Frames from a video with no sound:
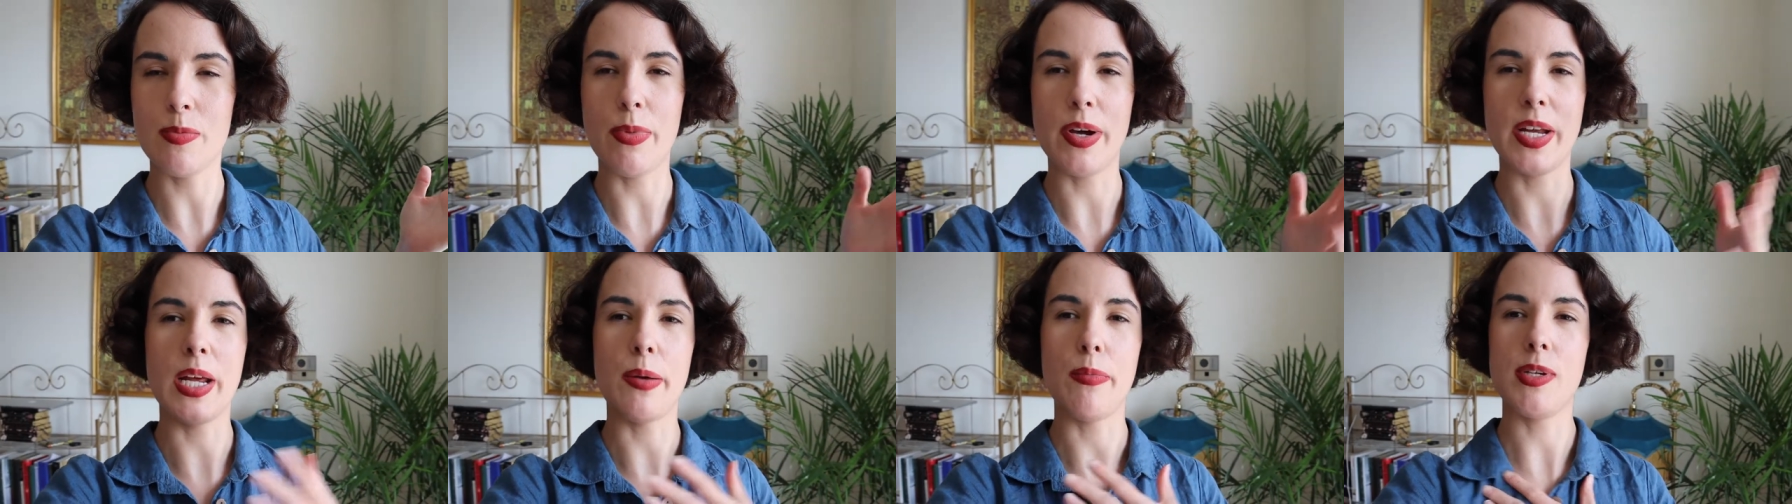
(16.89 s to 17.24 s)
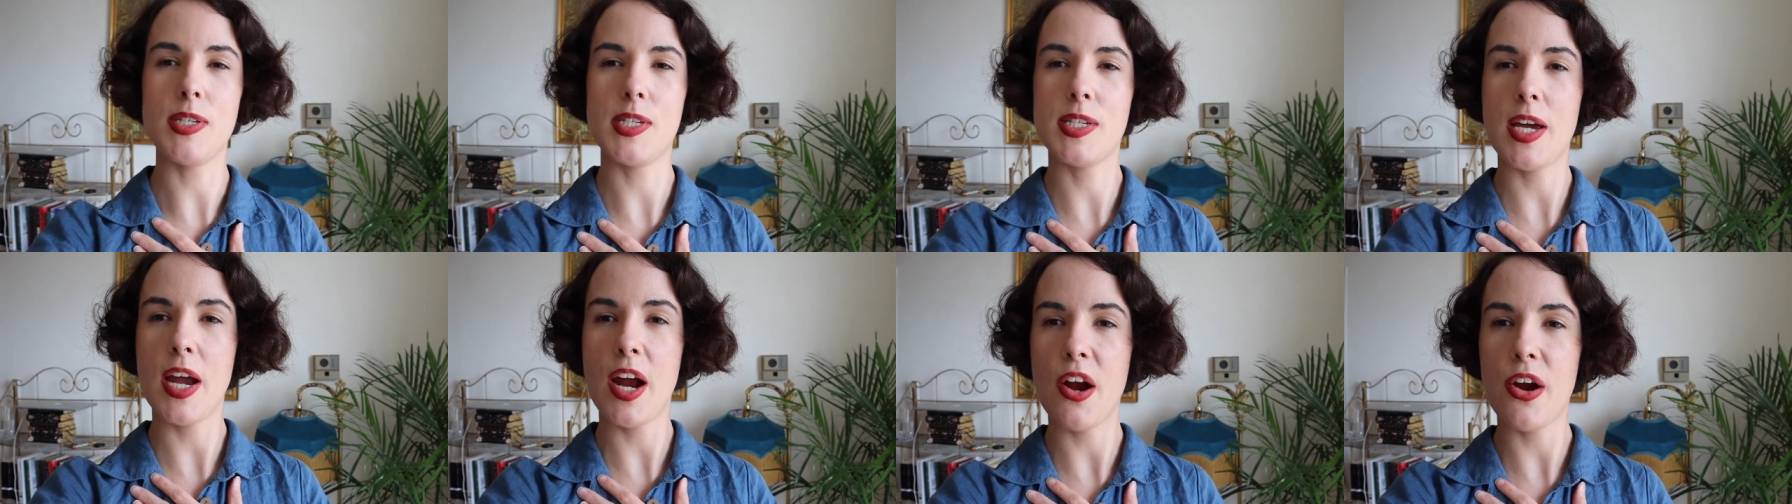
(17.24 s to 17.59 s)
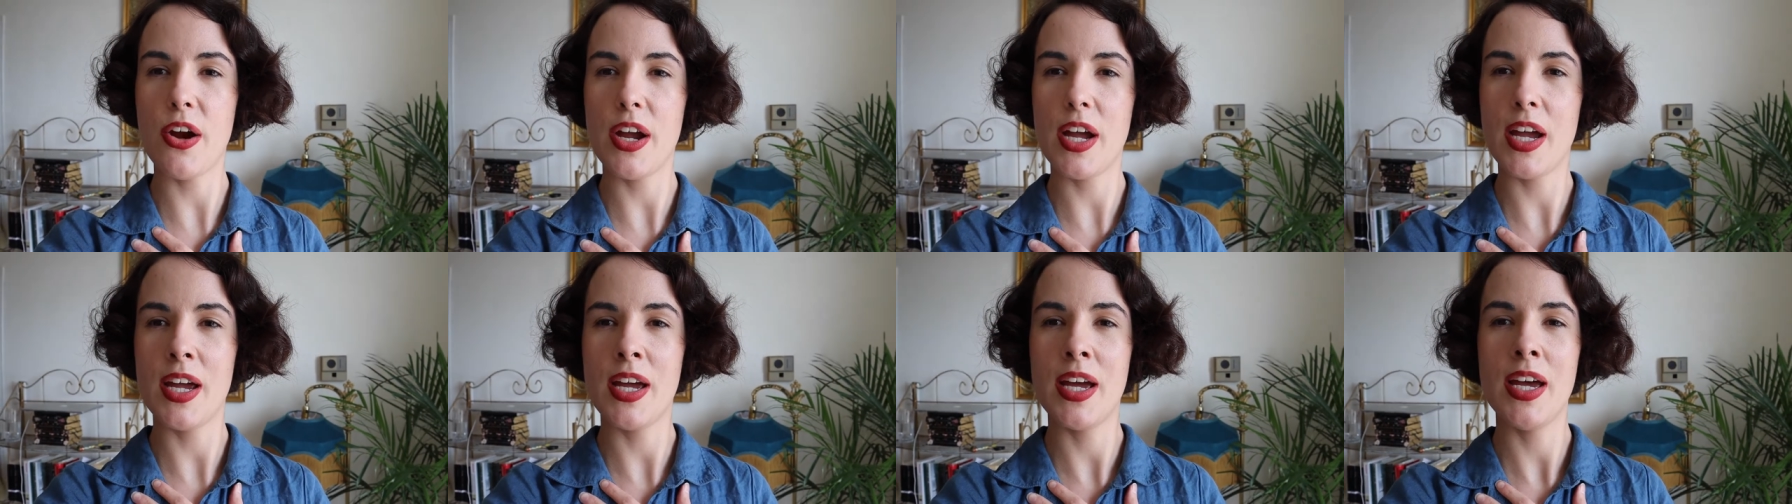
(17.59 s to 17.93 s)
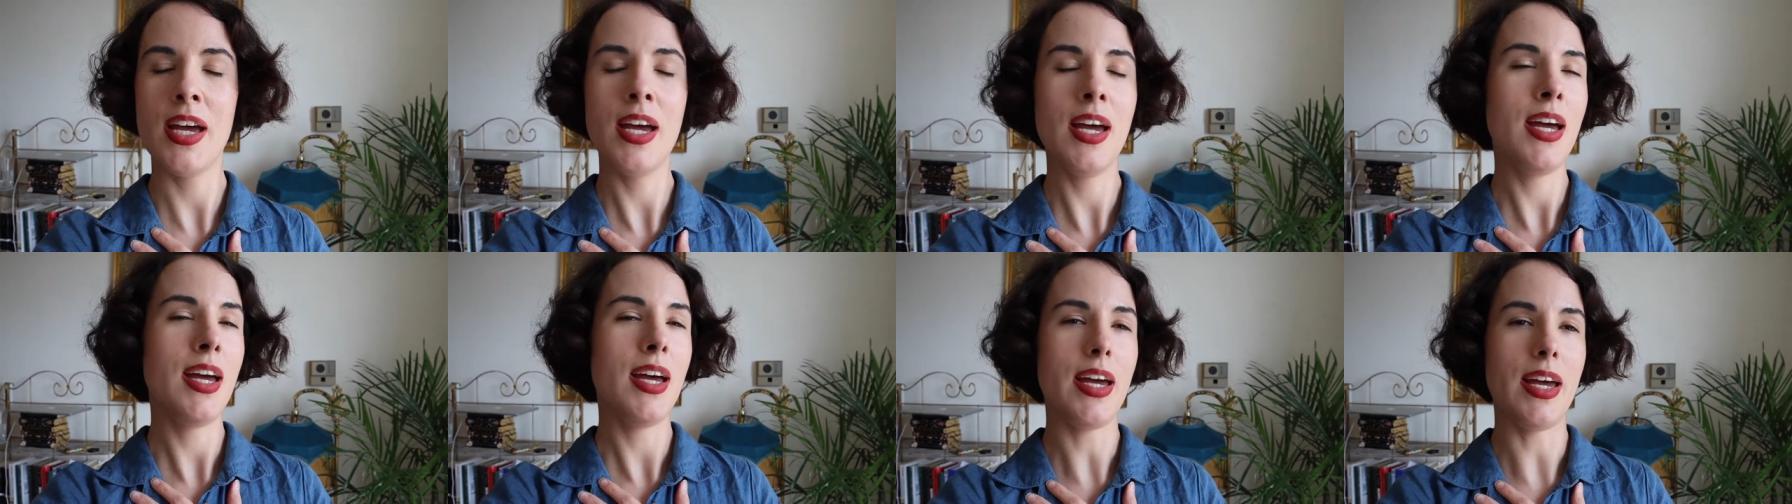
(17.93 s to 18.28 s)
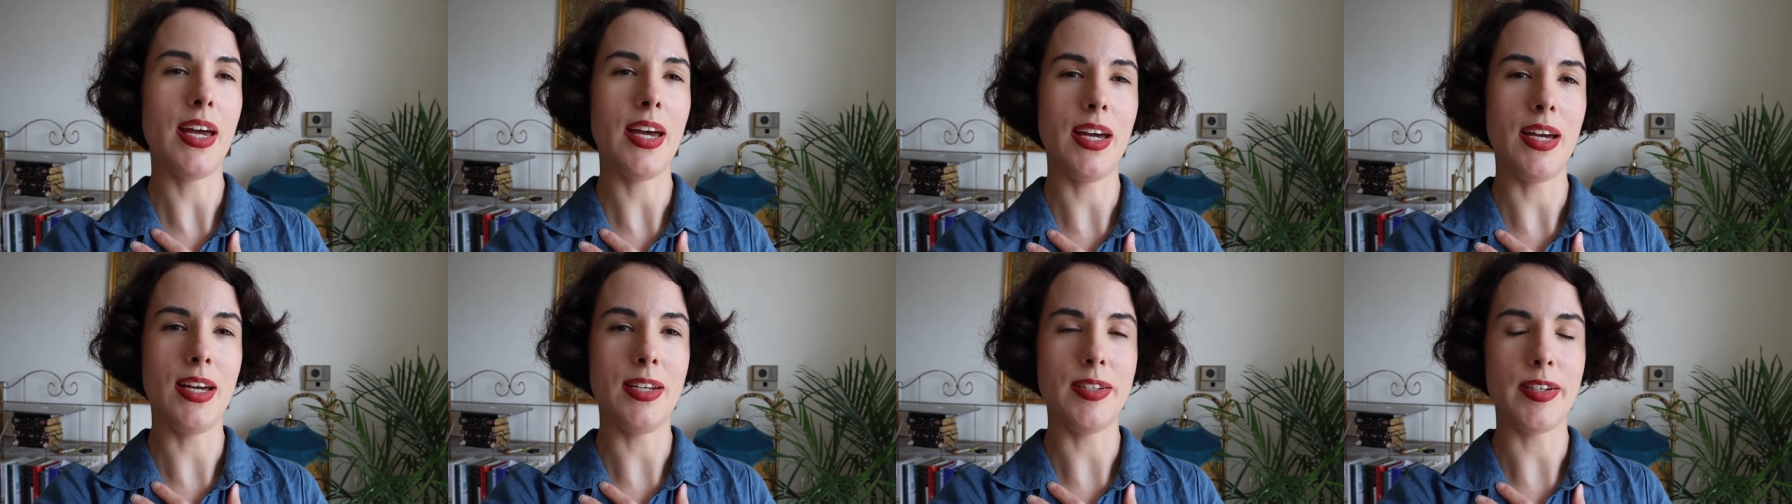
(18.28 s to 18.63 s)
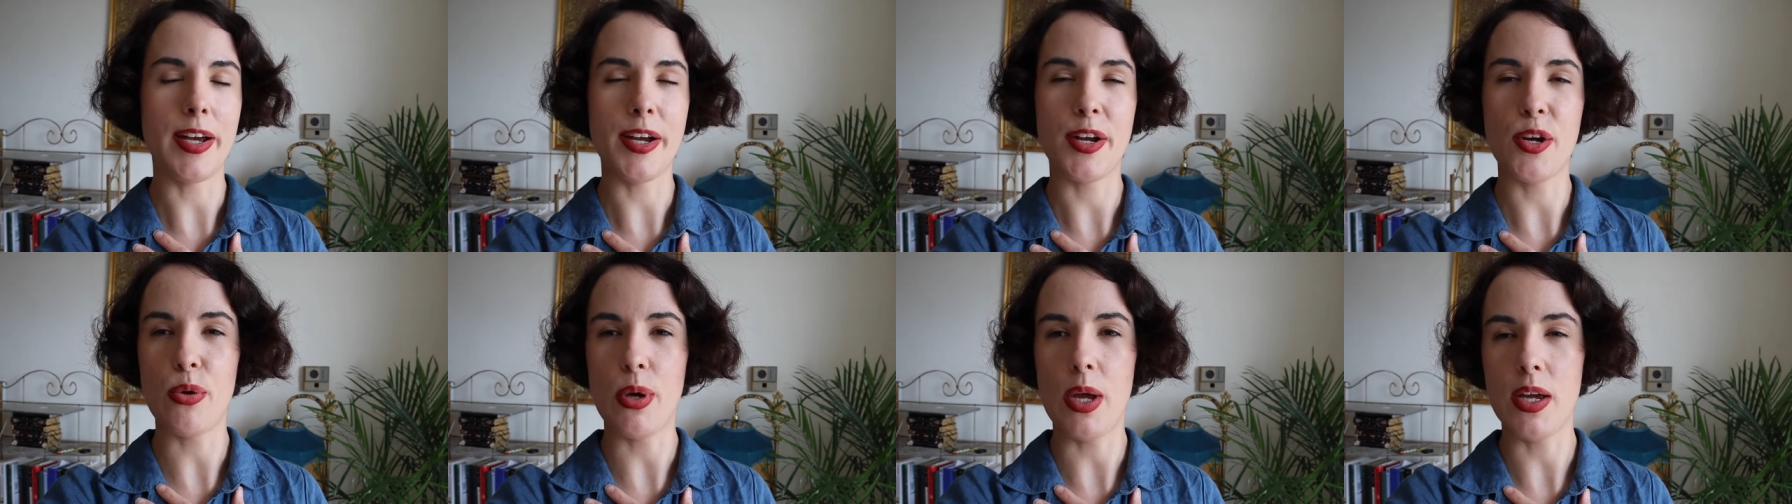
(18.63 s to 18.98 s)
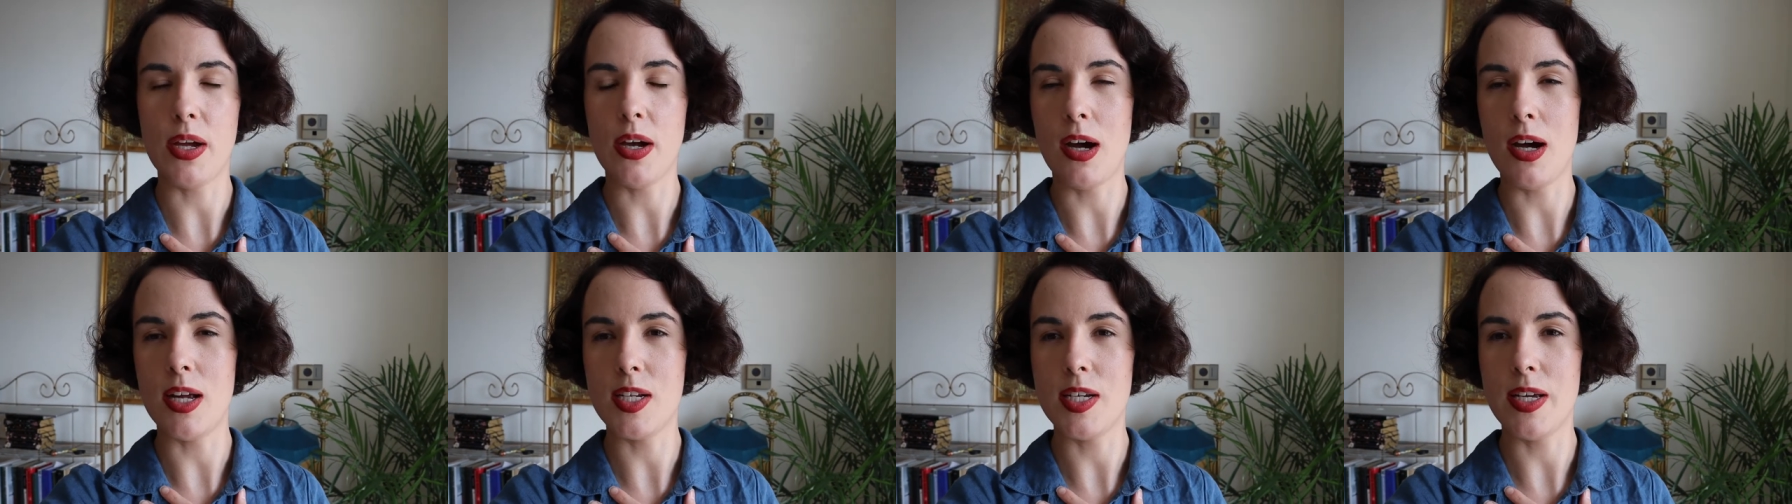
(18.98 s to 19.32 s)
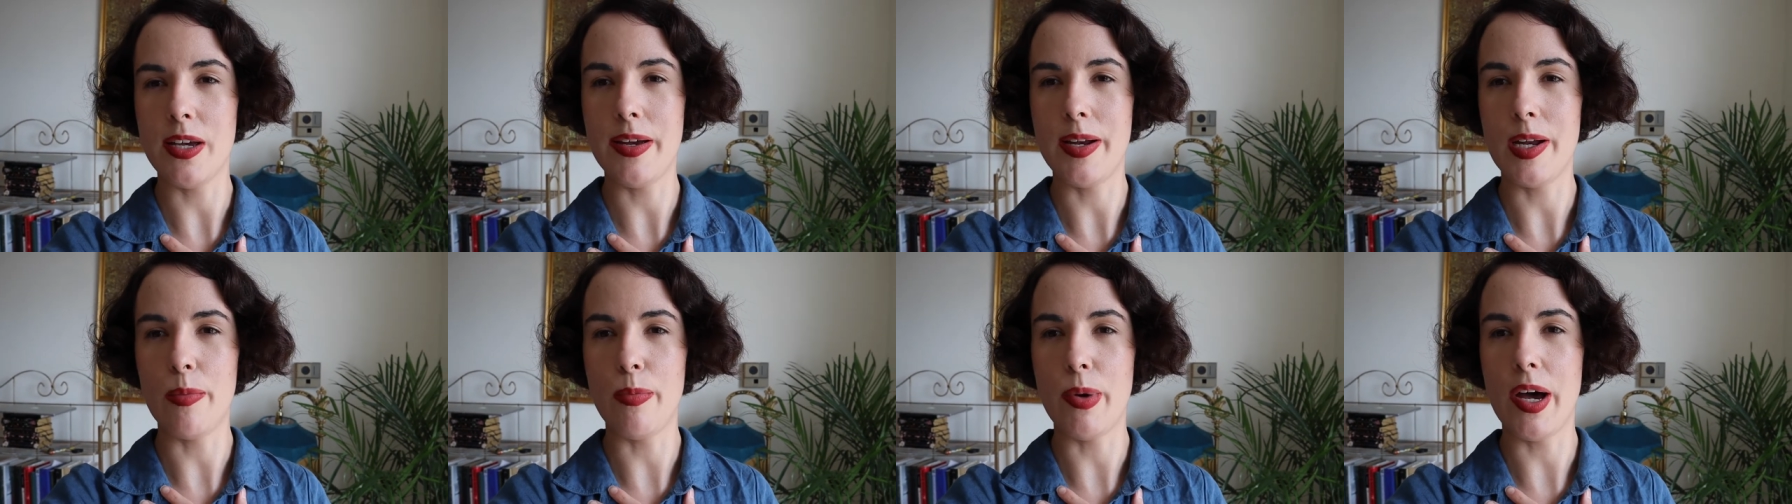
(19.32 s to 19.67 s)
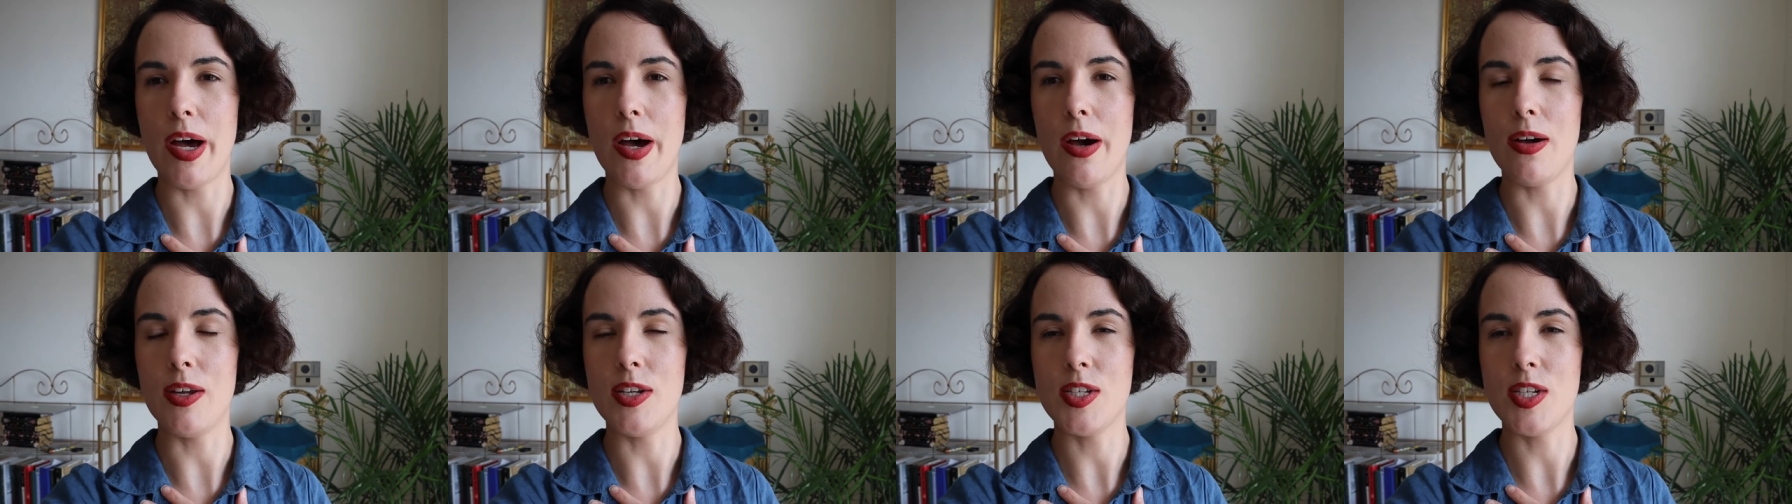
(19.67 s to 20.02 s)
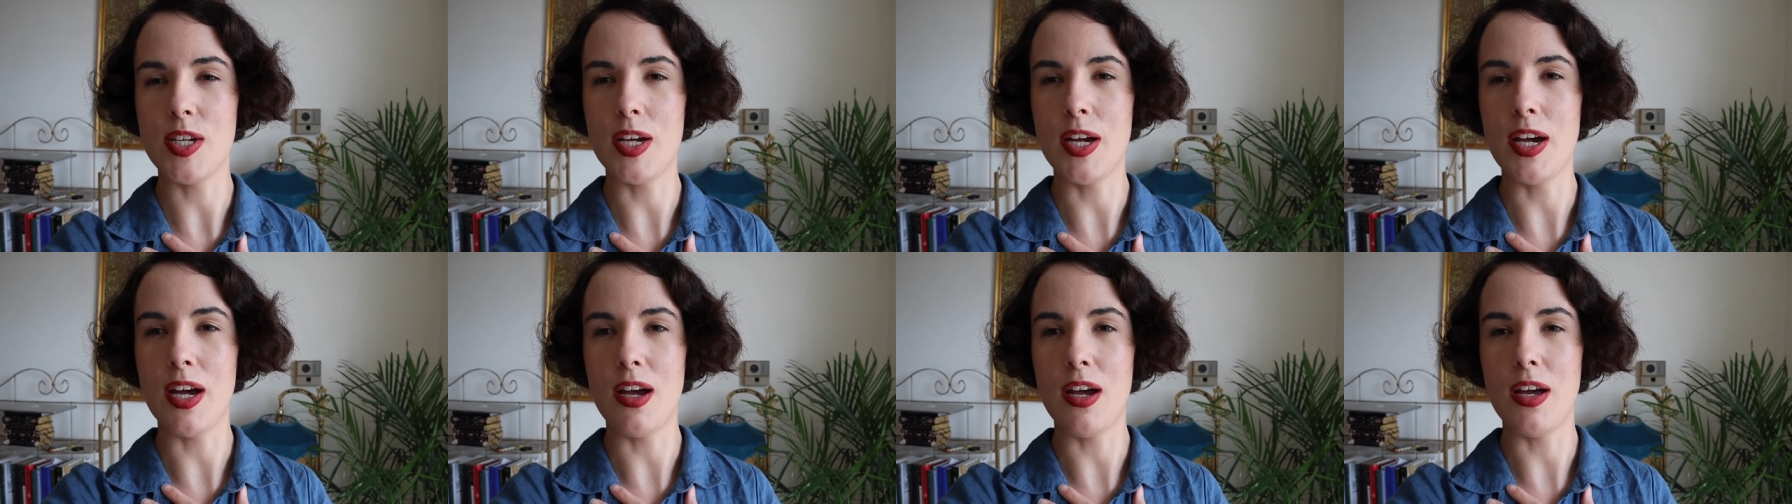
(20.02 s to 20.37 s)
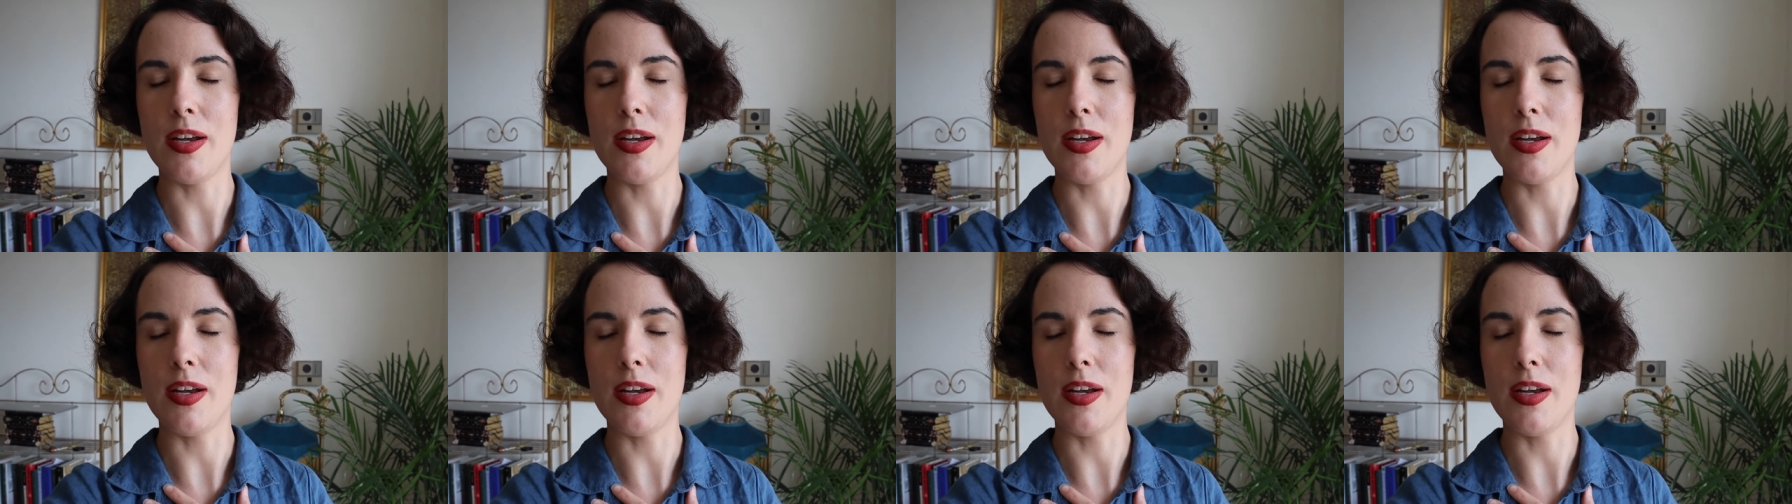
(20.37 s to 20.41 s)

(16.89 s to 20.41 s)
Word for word: My name is Carrie and I create content about uh,